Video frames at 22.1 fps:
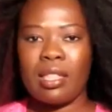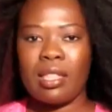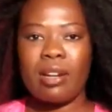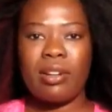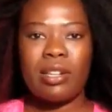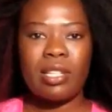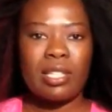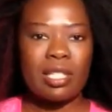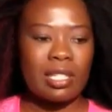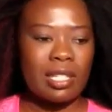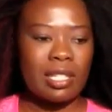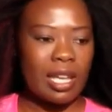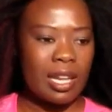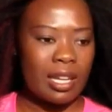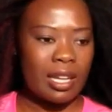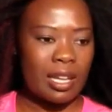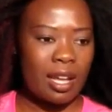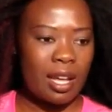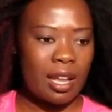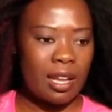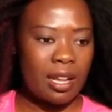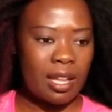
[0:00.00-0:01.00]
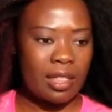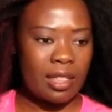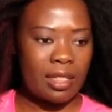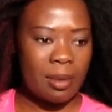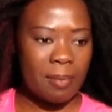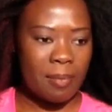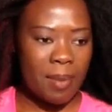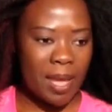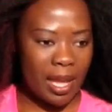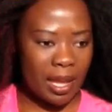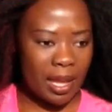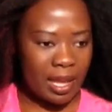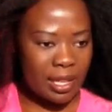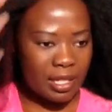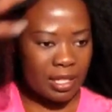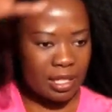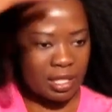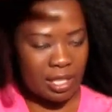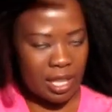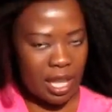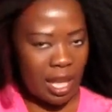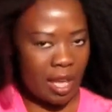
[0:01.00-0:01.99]
there isn't any color in the back. I
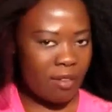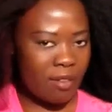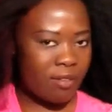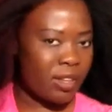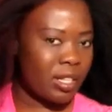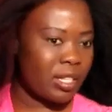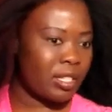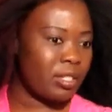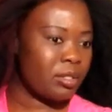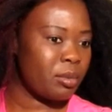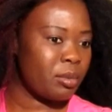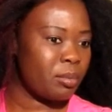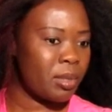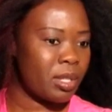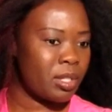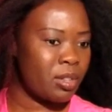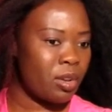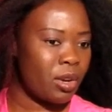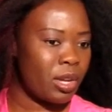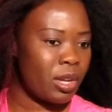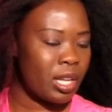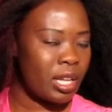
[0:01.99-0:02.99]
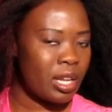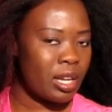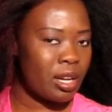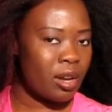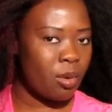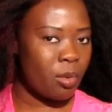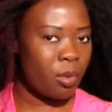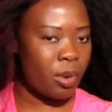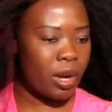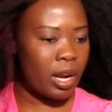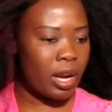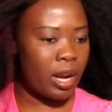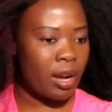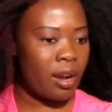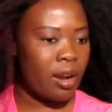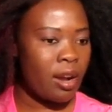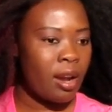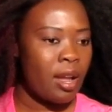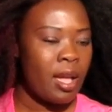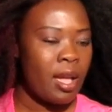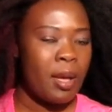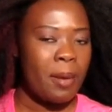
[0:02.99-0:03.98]
just have a little bit on here where
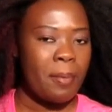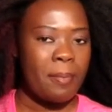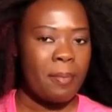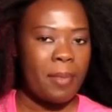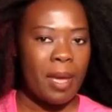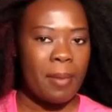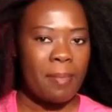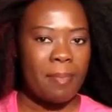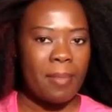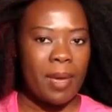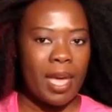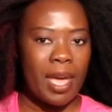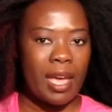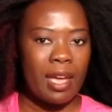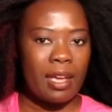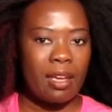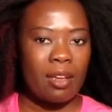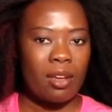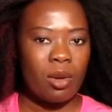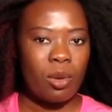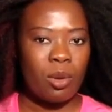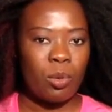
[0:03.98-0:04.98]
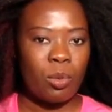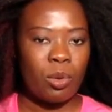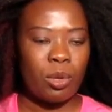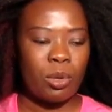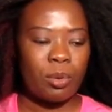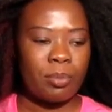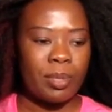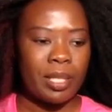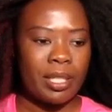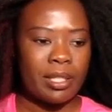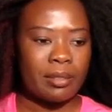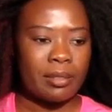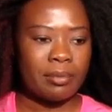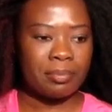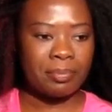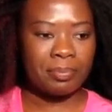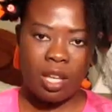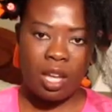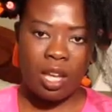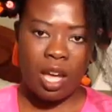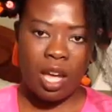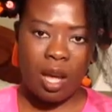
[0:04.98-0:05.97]
my bang will be.
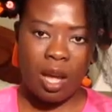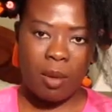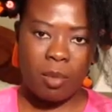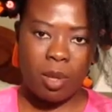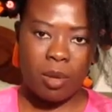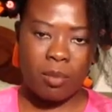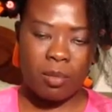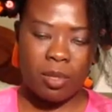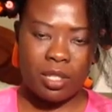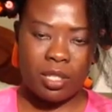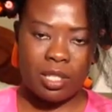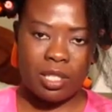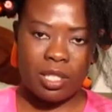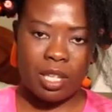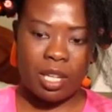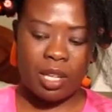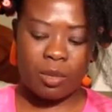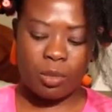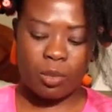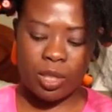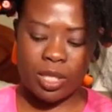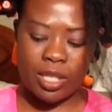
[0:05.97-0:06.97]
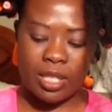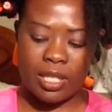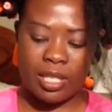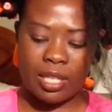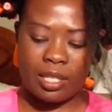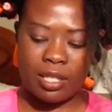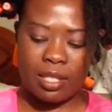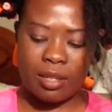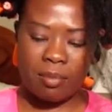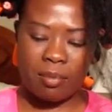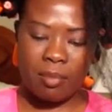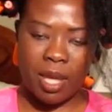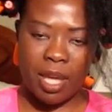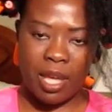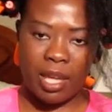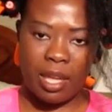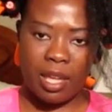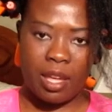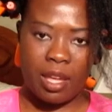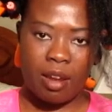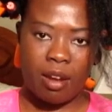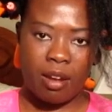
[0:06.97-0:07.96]
I'm almost done with setting my
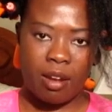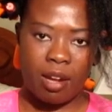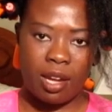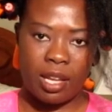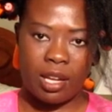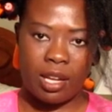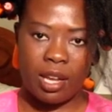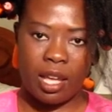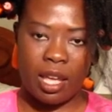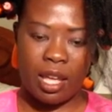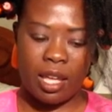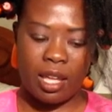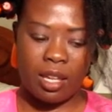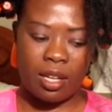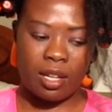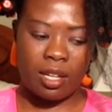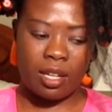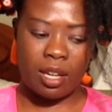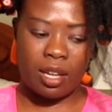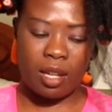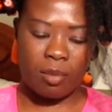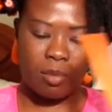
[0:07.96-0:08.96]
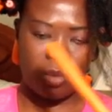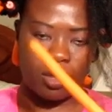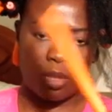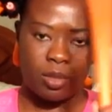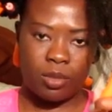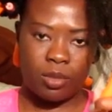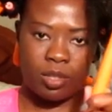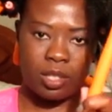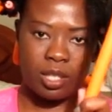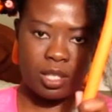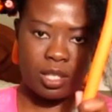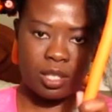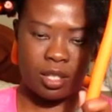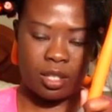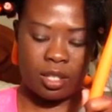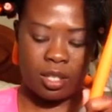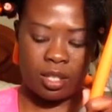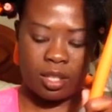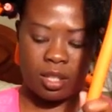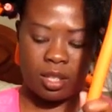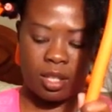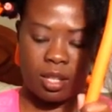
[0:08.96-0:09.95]
hair, and I ended up
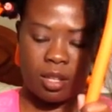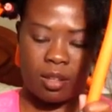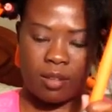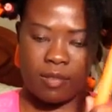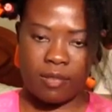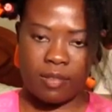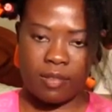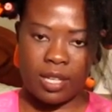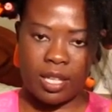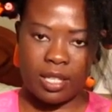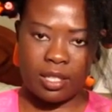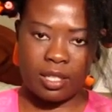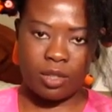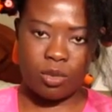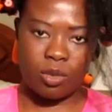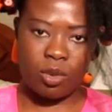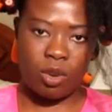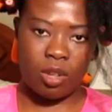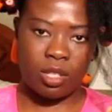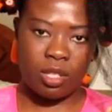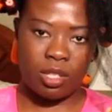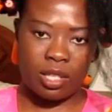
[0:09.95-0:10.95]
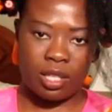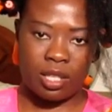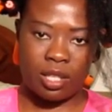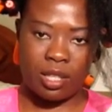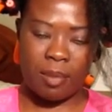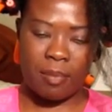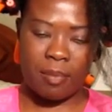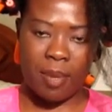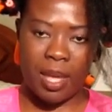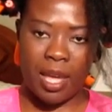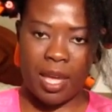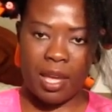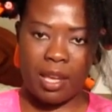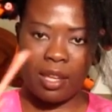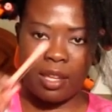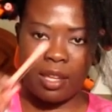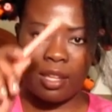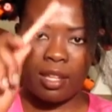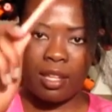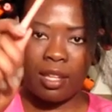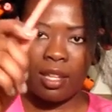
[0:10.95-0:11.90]
using the flexi rods in the back